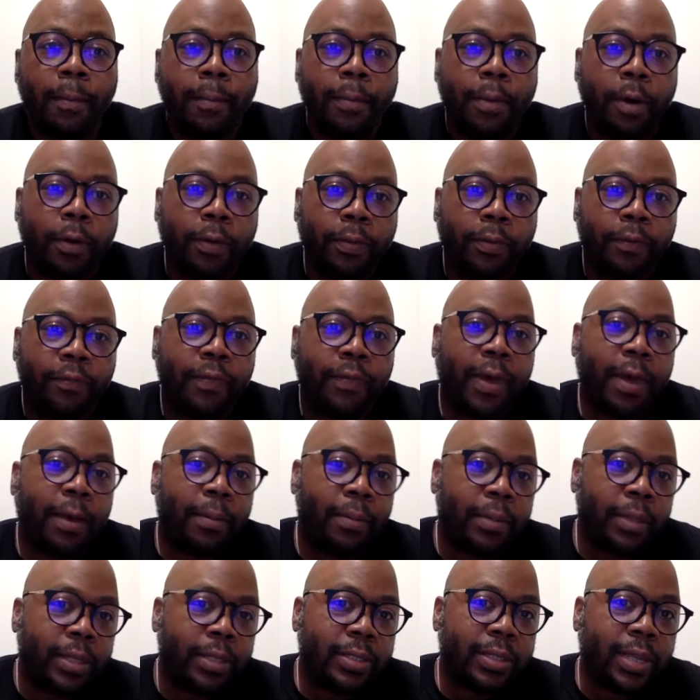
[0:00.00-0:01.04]
both
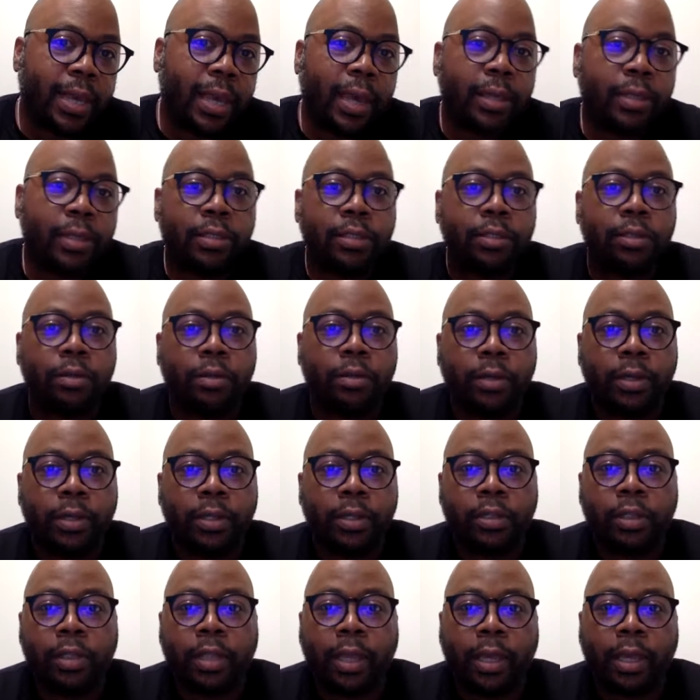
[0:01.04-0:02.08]
families and
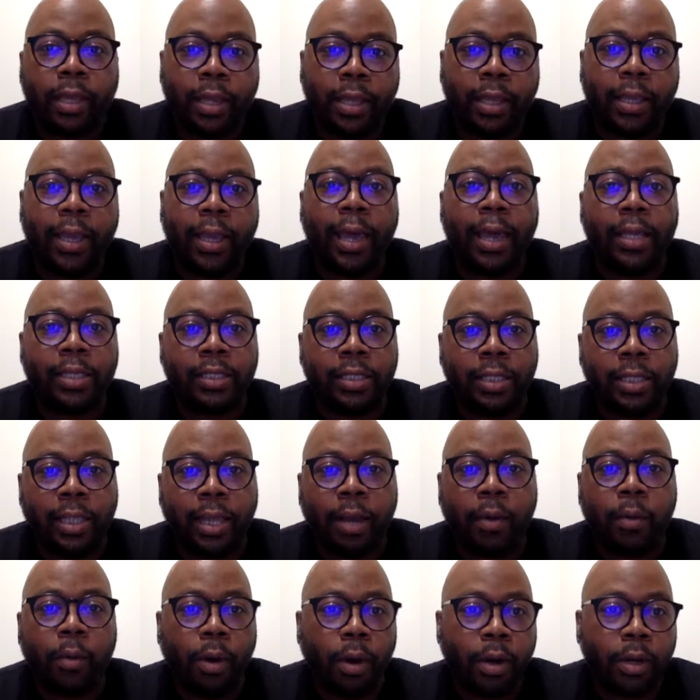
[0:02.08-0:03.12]
students so they can engage in
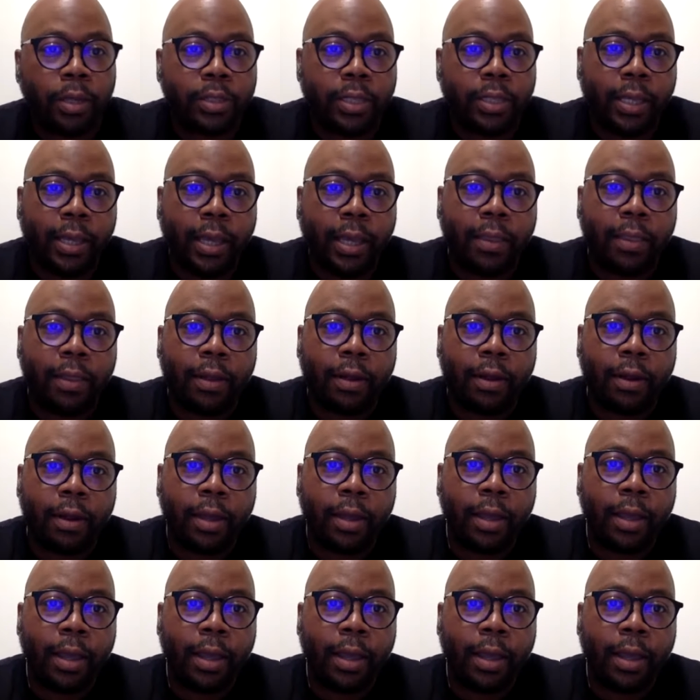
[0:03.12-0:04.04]
that work together,